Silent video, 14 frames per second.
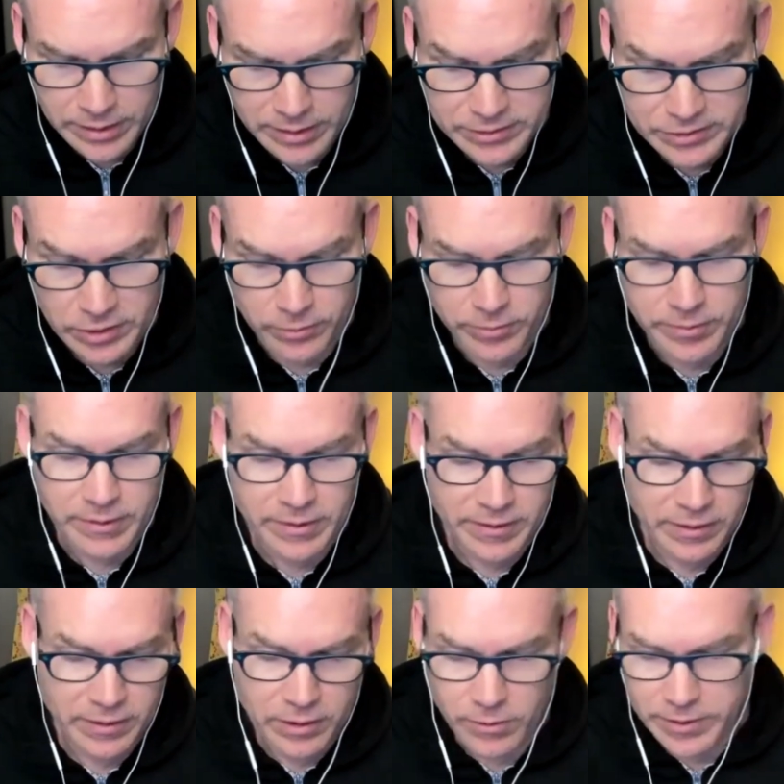So,
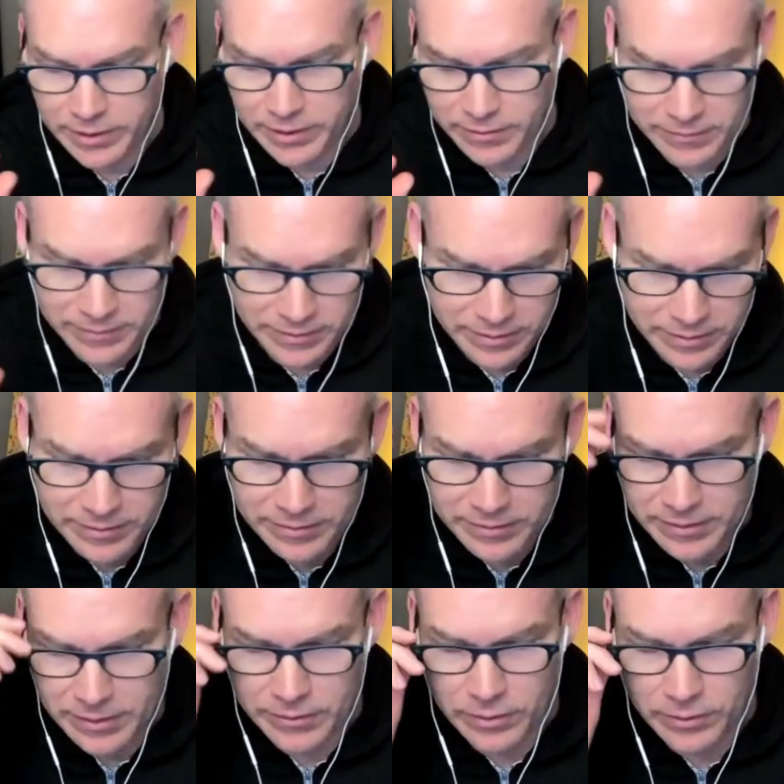going uh,
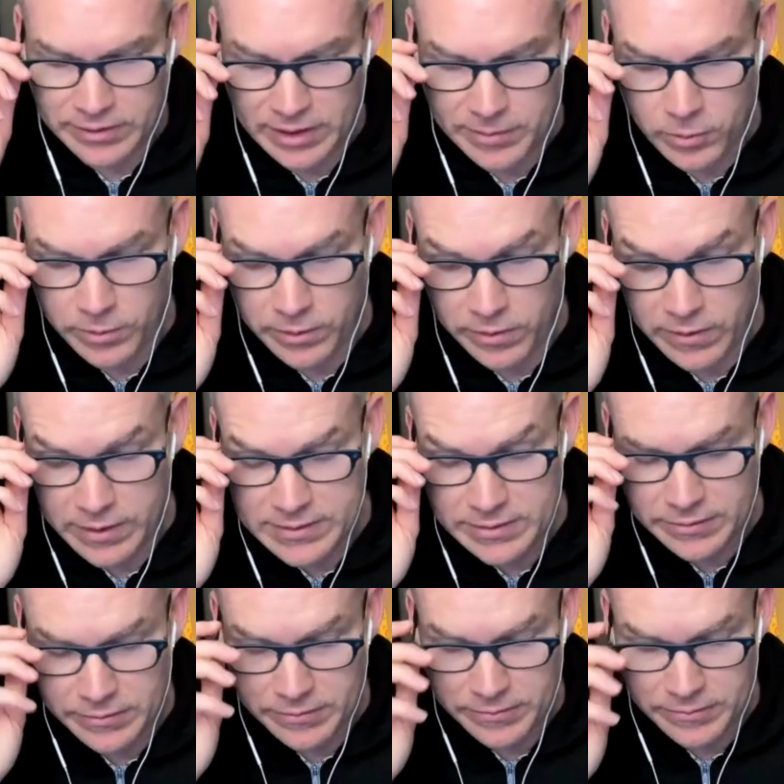a little deeper with
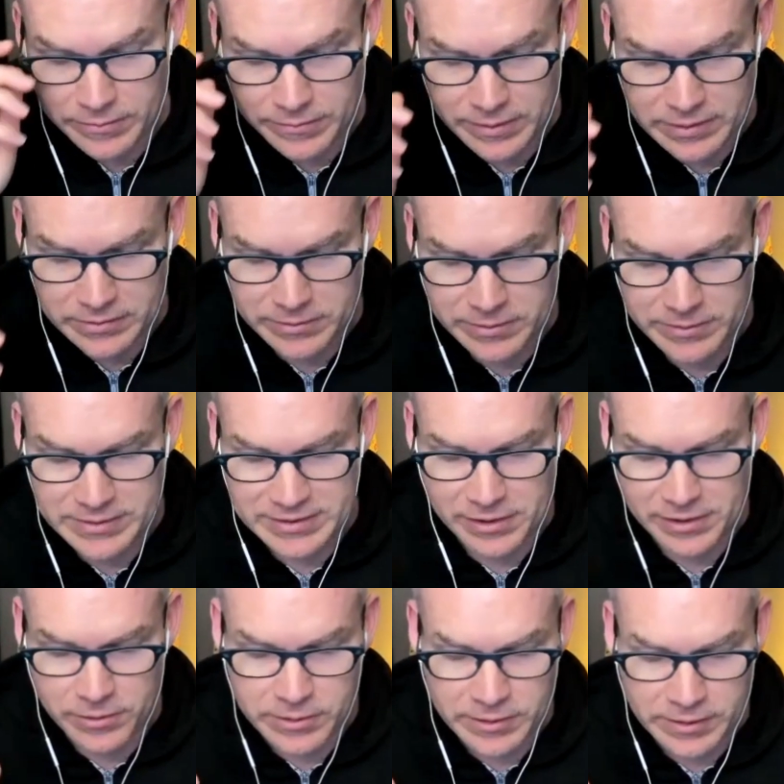this, as we said
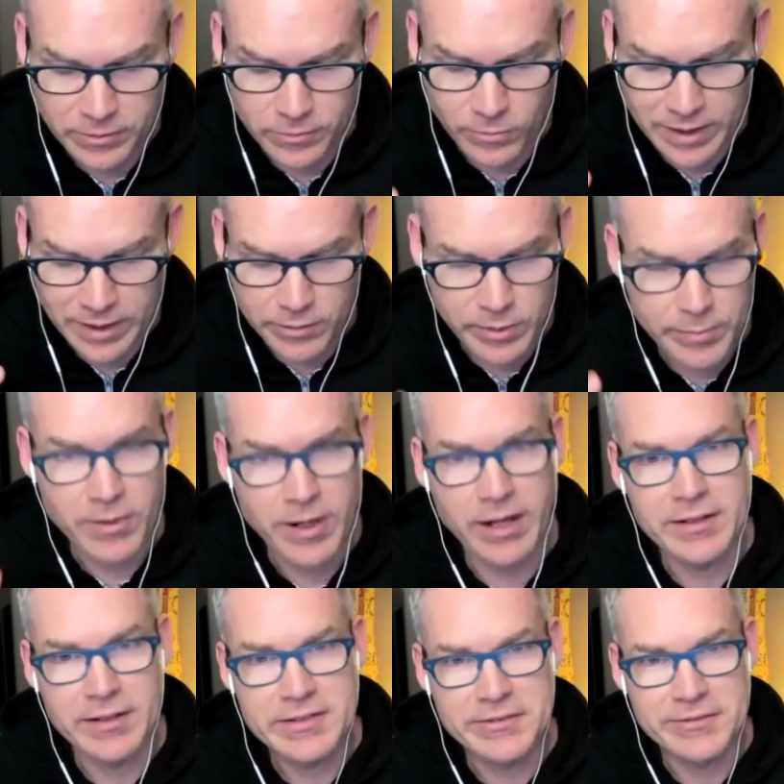earlier, why do we
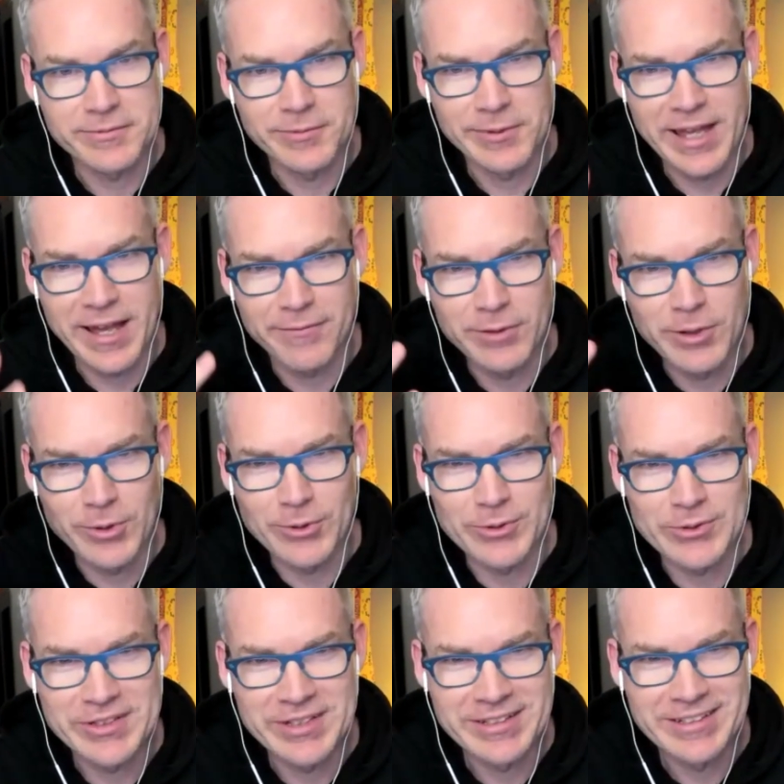practice? We have
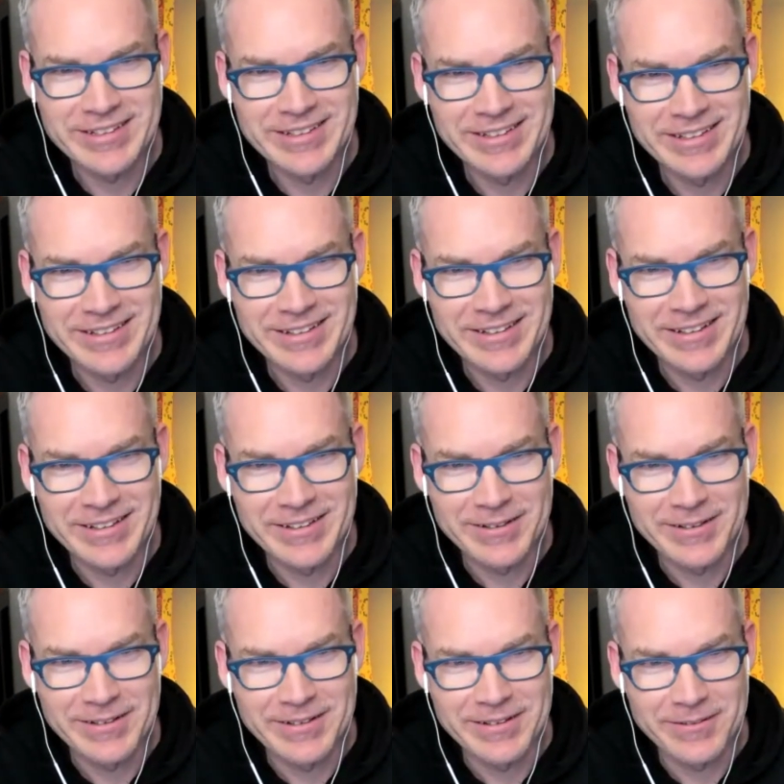goals.
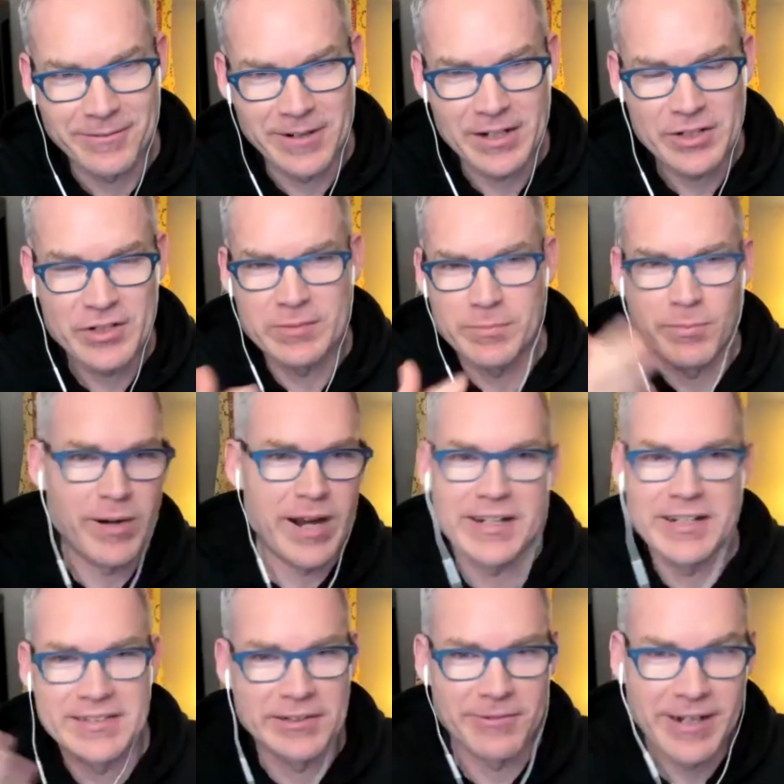We're not just
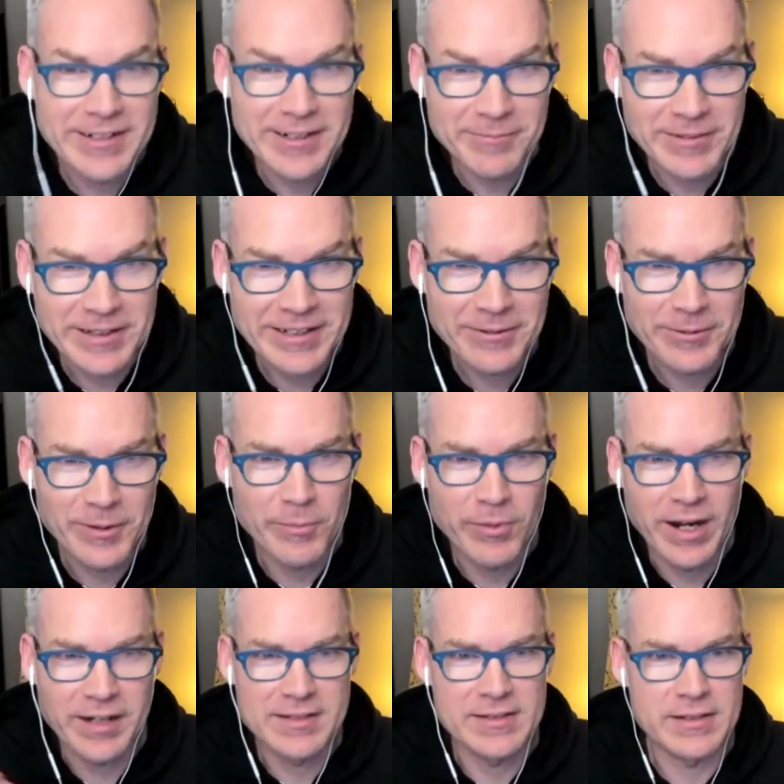practicing randomly, we're
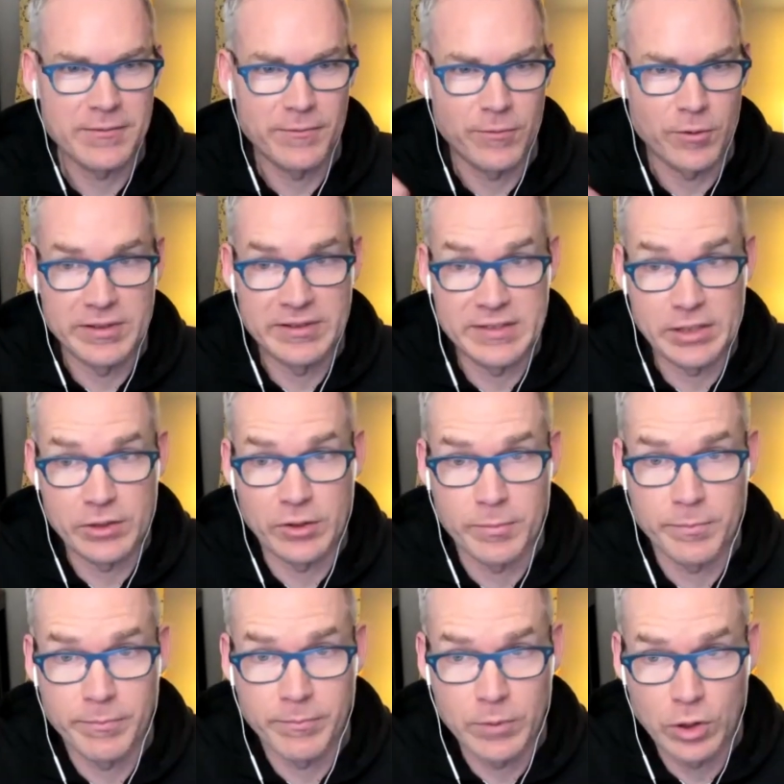practicing for a particular
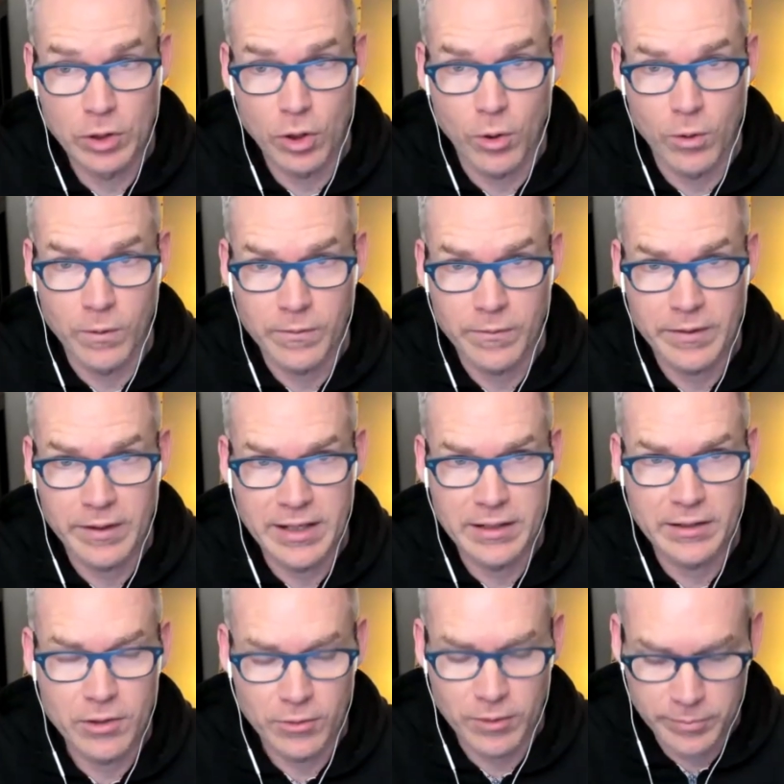goal, an
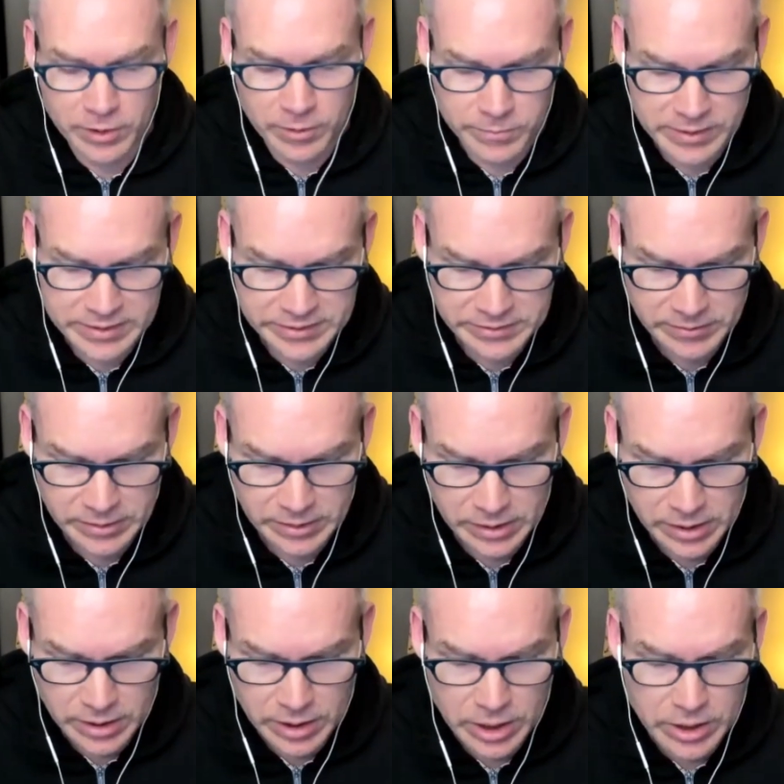end goal, a purpose.
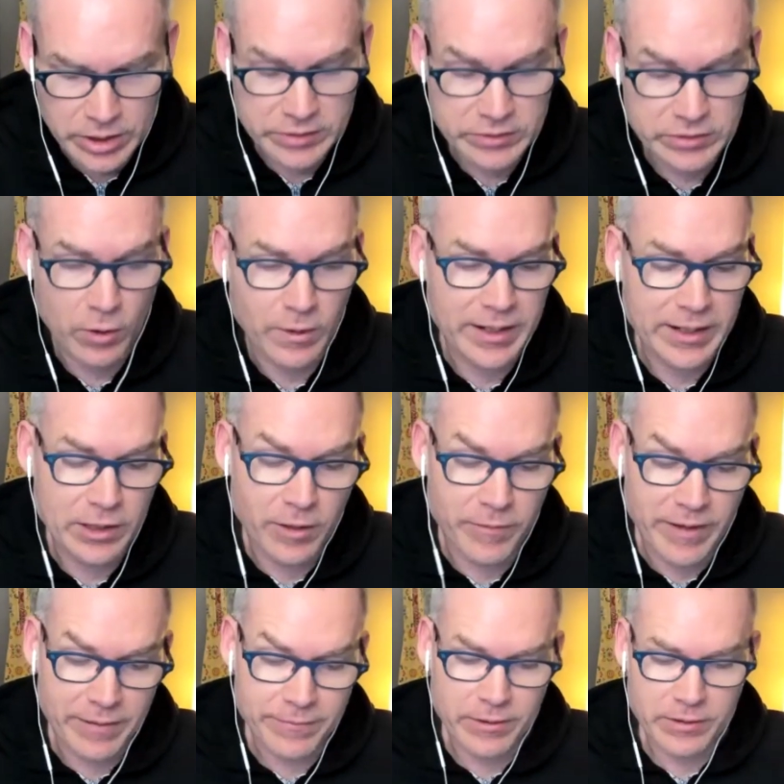So letting go of
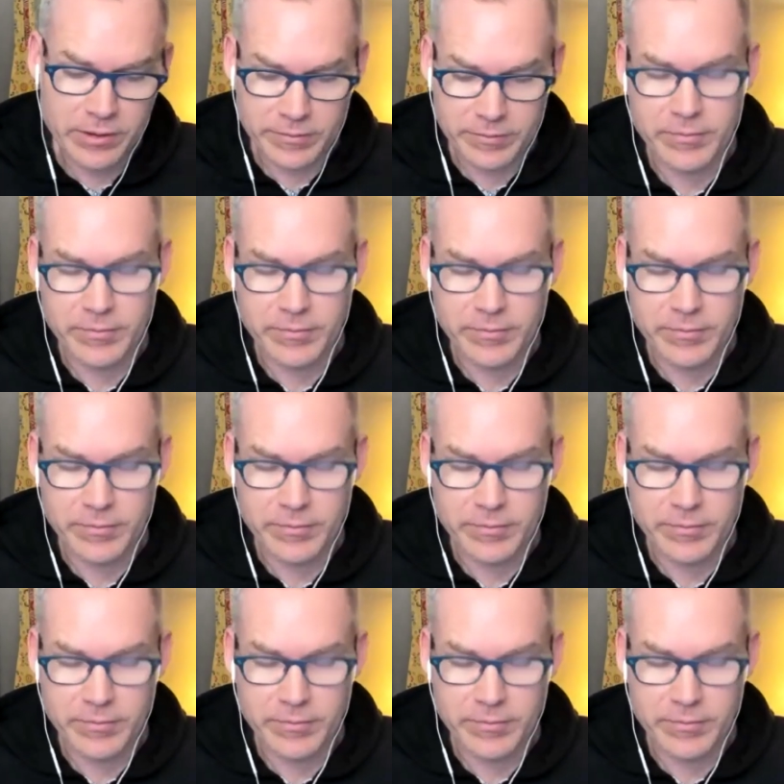effort